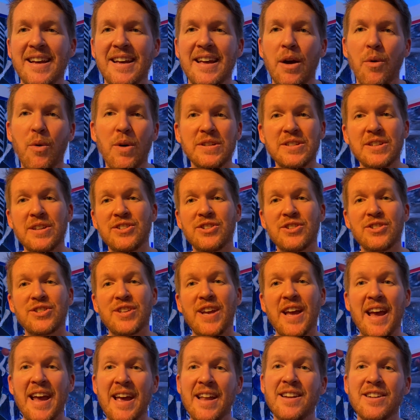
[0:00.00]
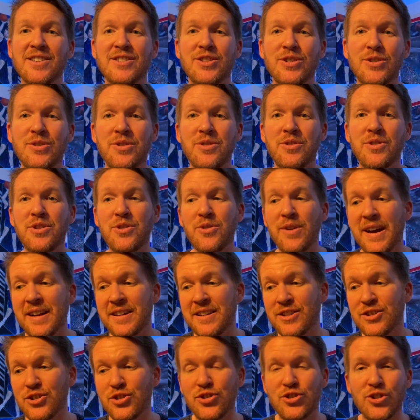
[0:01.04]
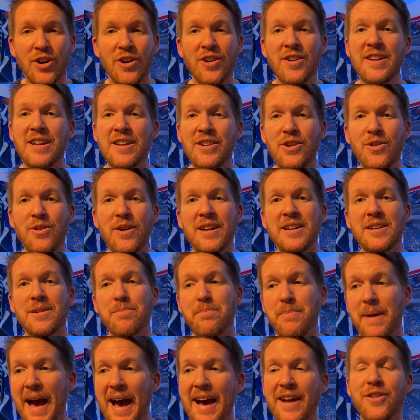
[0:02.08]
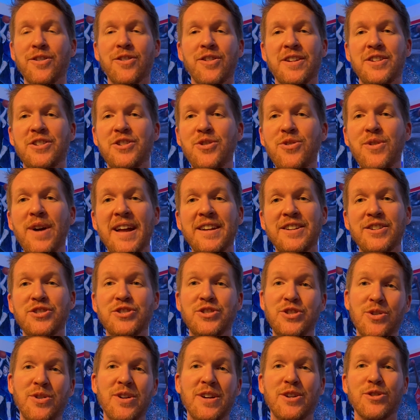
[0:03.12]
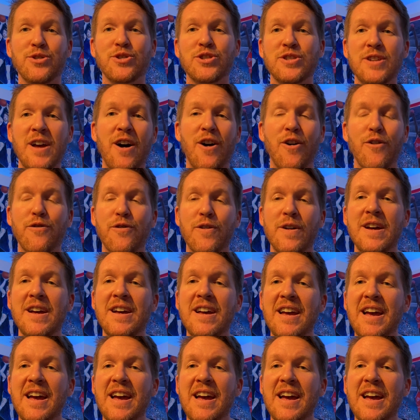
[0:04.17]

It wasn't just handed to you. You had to journey and you had to battle and you had to do it yourself.